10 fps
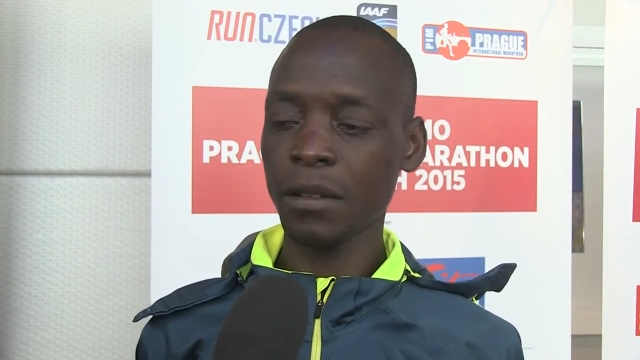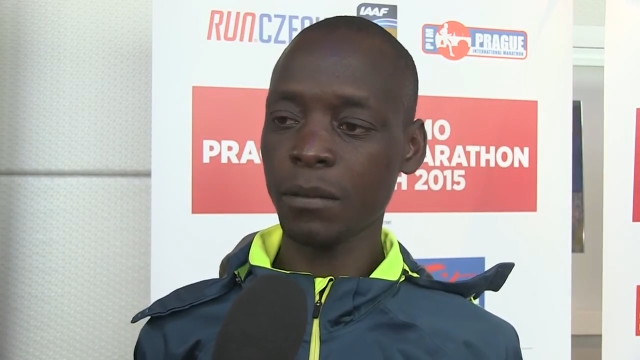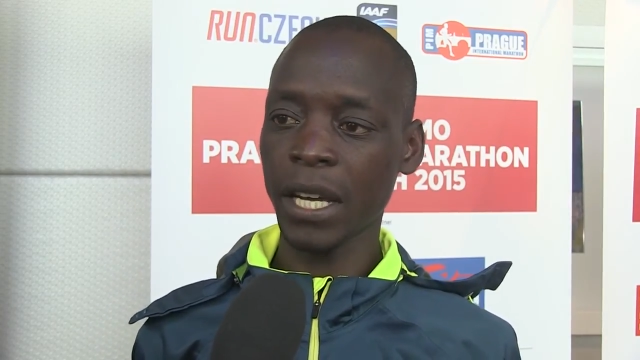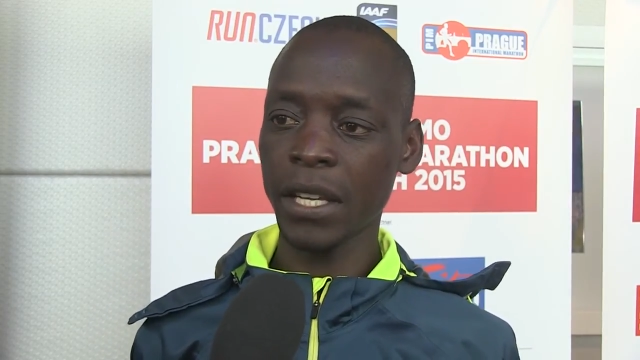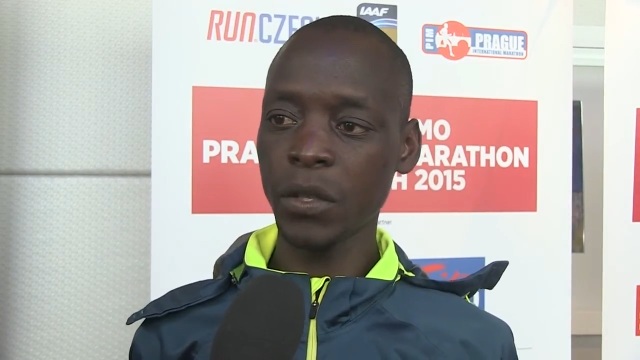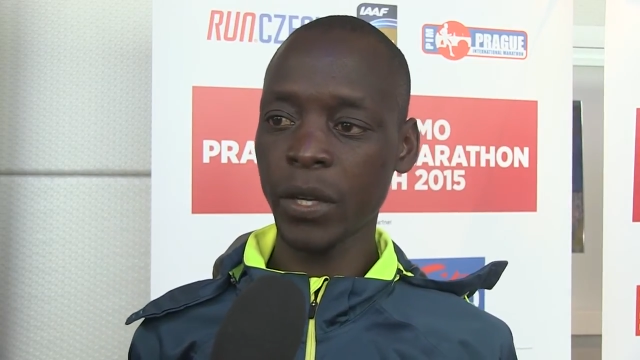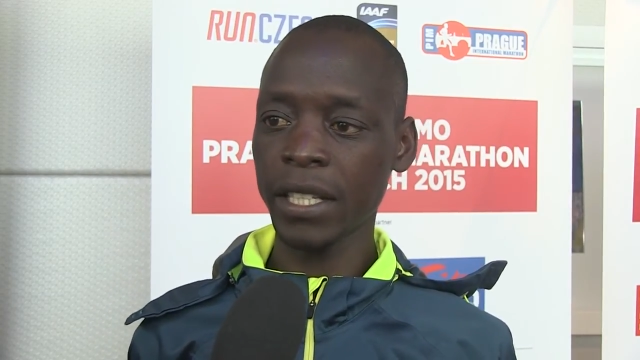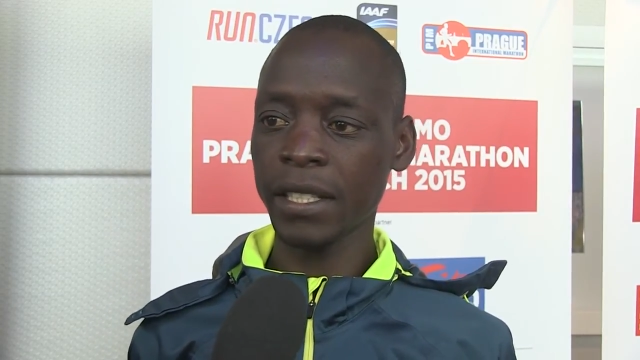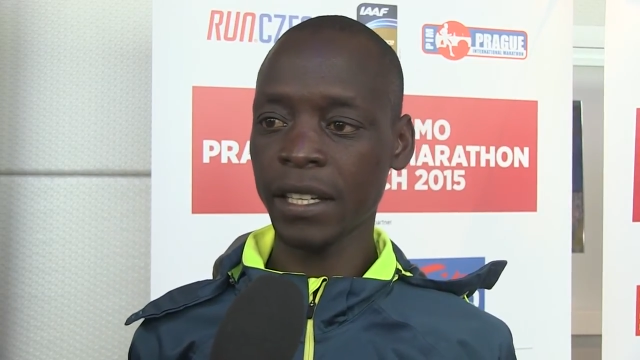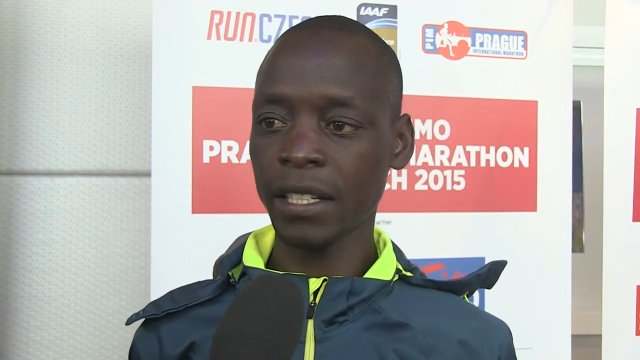by doing
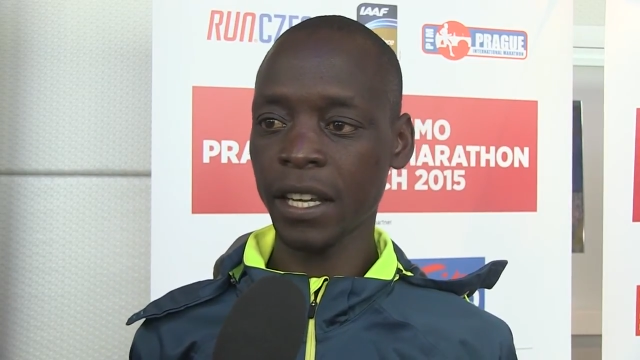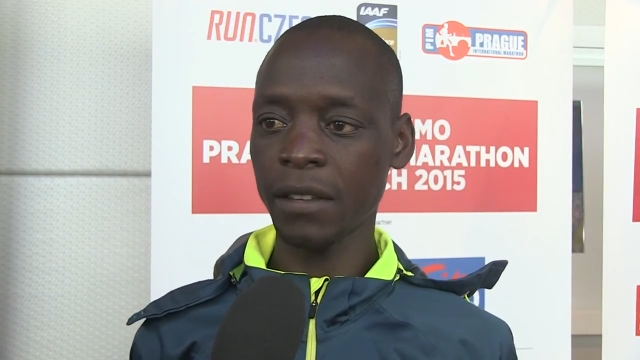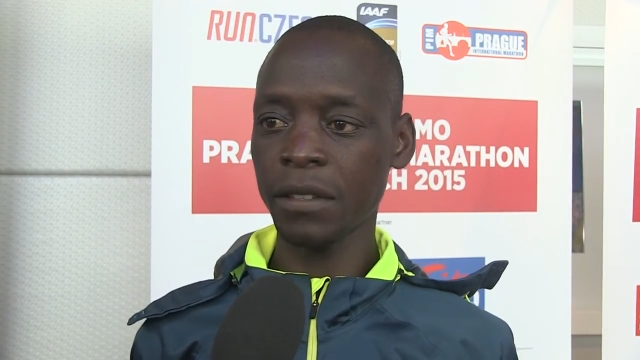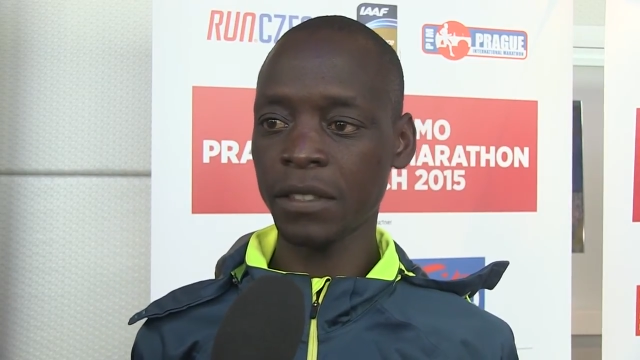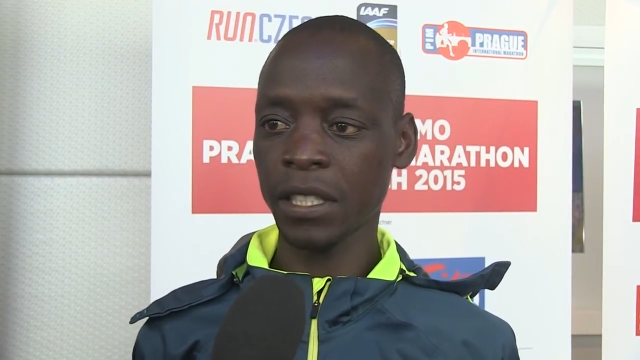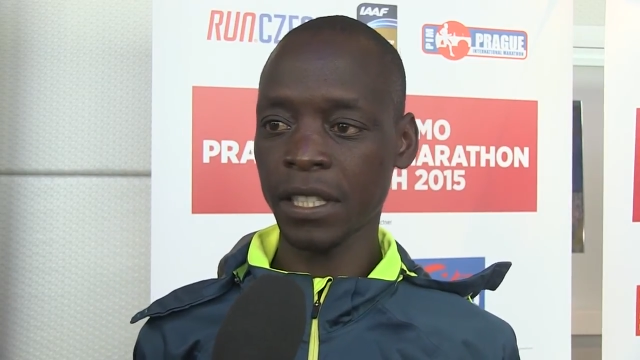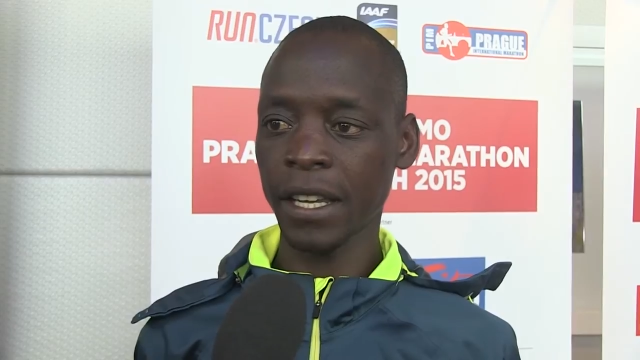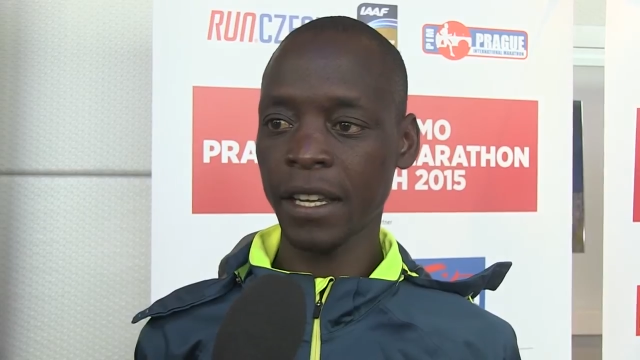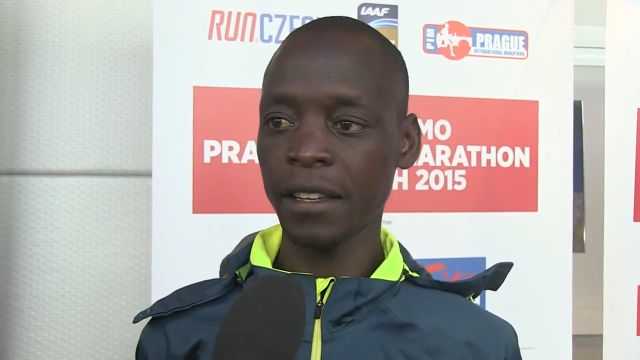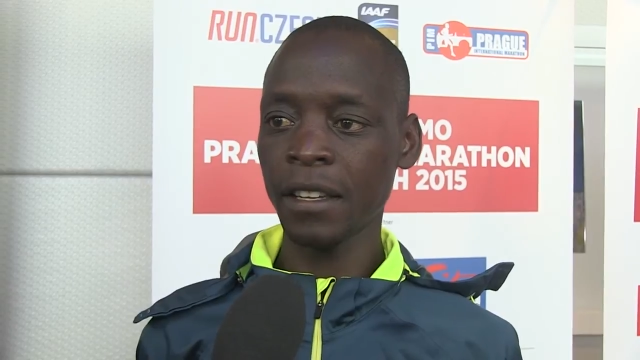10K,
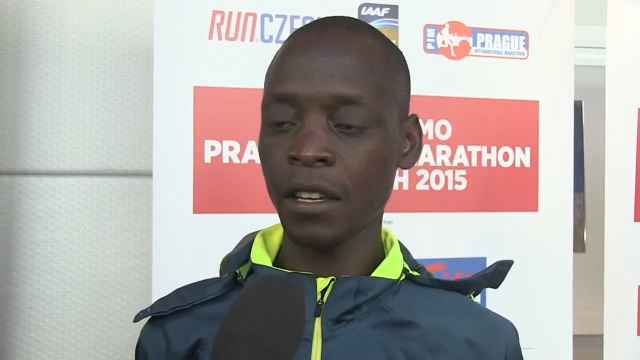15K